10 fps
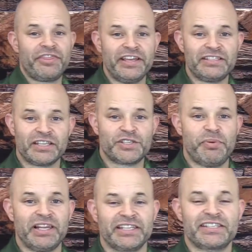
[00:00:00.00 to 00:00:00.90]
authentic
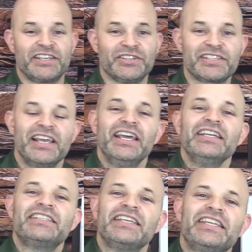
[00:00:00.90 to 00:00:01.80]
spelling skills.
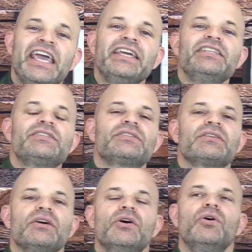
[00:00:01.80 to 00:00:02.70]

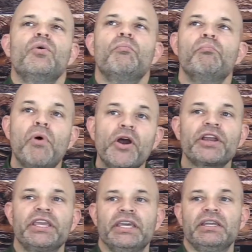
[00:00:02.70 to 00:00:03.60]
Today's
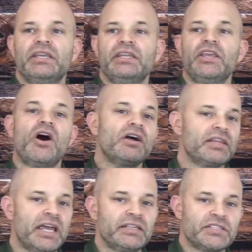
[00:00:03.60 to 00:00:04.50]
market in the
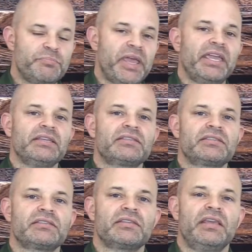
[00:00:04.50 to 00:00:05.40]
online
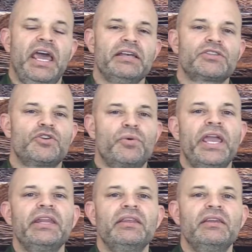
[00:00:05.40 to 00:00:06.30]
space has
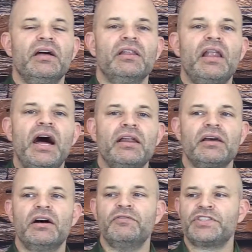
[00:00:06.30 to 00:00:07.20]
created a lot
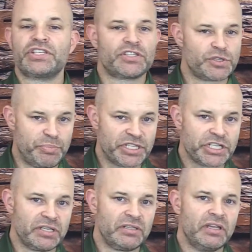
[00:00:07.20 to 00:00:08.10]
of
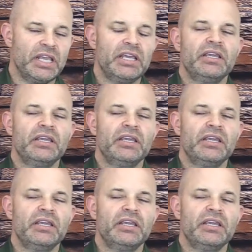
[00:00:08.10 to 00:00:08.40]
suspicion.